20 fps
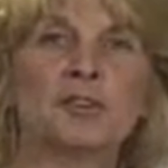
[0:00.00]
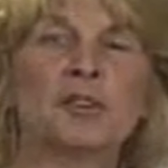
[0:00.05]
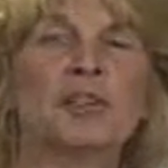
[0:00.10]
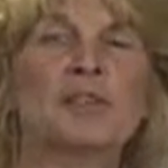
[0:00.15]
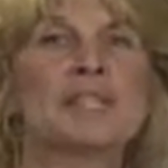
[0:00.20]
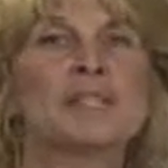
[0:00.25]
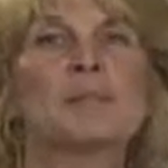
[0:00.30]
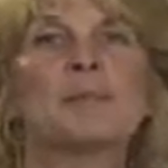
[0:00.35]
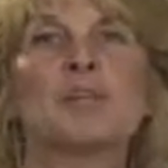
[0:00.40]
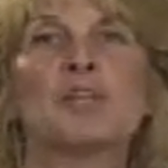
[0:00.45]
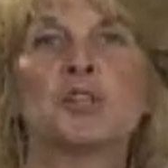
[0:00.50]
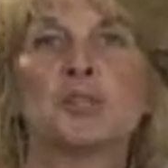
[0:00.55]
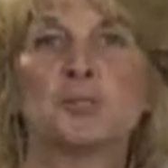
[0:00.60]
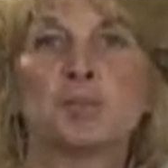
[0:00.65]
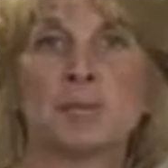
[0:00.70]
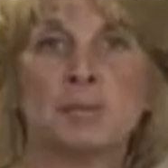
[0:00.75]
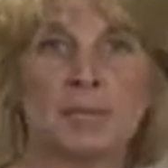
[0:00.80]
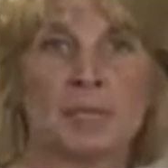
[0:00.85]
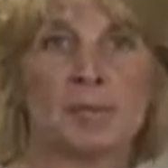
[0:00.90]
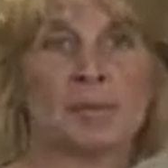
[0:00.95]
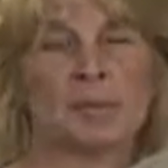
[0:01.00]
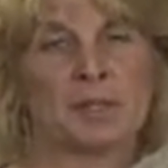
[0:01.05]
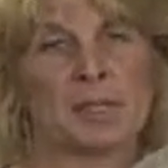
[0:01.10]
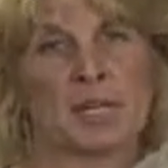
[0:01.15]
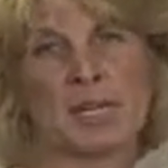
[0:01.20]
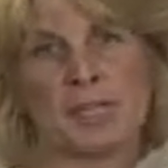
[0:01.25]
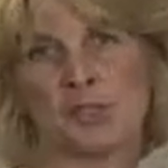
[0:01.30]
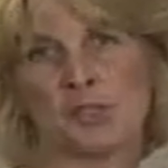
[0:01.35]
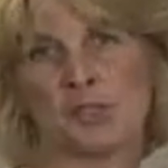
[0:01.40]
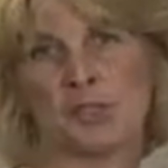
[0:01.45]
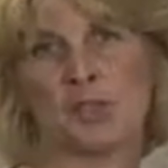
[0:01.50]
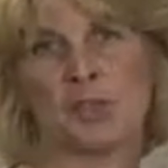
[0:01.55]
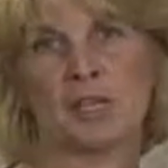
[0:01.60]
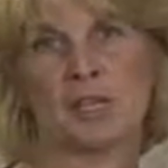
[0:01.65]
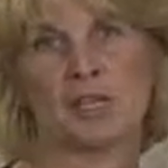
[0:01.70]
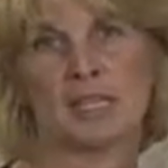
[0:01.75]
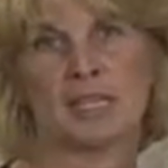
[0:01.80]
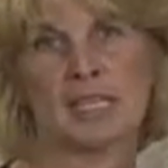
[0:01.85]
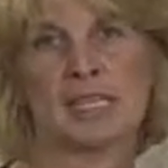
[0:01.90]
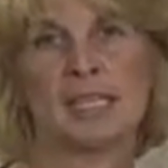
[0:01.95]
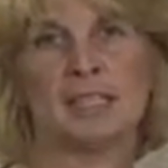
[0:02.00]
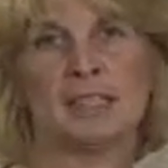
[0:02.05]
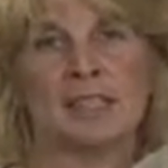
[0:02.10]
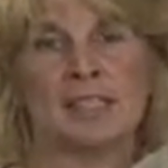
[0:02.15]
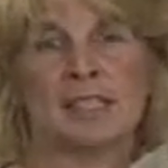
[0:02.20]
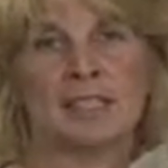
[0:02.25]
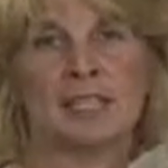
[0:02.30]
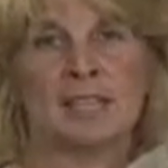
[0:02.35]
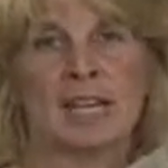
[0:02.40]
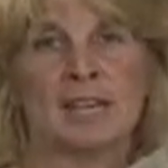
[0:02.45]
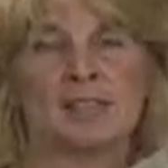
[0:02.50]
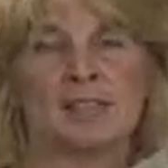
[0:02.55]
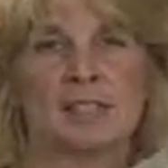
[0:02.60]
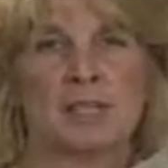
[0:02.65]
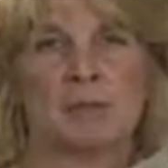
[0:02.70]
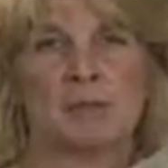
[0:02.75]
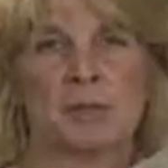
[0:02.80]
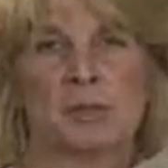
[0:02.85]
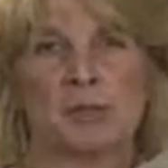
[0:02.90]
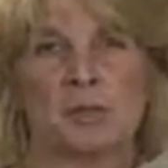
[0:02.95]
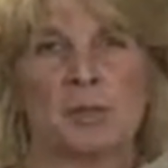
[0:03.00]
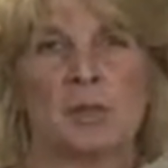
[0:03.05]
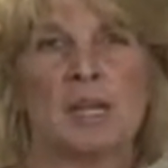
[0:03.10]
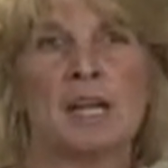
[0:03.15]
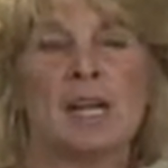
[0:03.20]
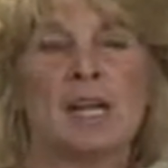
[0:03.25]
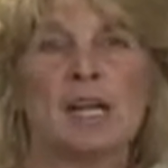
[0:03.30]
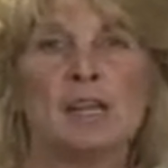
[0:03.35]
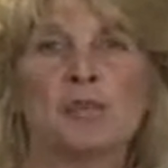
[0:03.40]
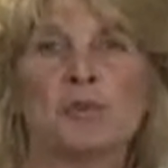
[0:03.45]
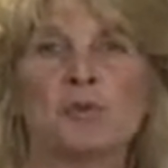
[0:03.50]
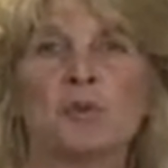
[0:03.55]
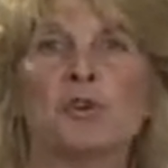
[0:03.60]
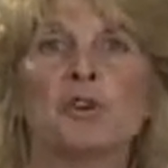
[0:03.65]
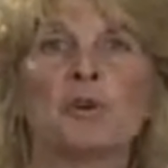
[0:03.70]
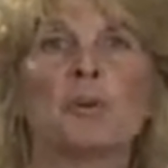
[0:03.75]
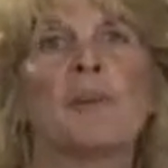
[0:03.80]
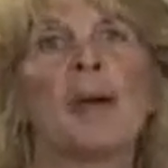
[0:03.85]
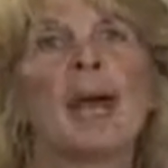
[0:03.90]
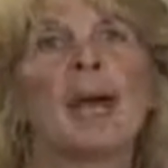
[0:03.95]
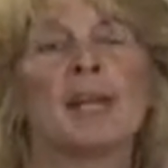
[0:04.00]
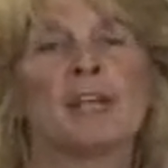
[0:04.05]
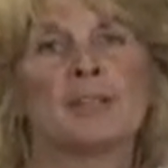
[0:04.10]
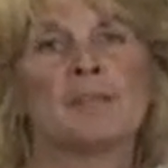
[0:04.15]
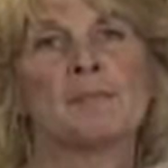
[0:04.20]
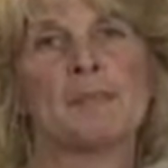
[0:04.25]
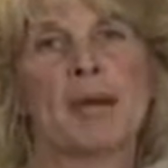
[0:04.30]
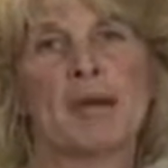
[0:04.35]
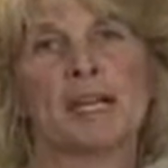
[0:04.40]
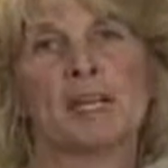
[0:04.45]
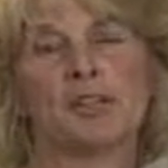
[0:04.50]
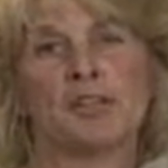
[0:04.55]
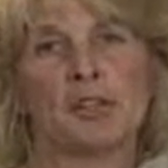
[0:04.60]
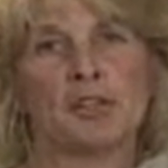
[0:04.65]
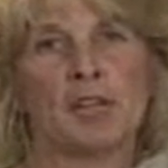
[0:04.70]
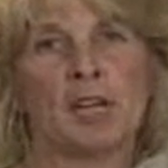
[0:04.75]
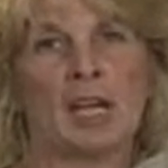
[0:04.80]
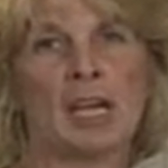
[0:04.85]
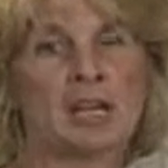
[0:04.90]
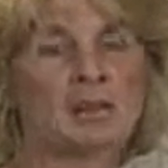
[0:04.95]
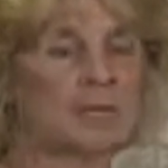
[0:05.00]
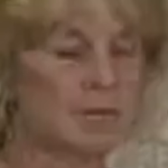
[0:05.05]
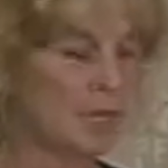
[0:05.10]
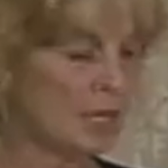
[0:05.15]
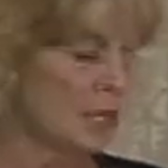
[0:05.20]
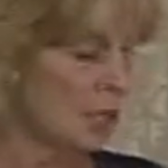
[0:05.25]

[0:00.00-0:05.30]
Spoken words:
or the next patient would be able to concentrate on healing and have some sort of normality back in their life.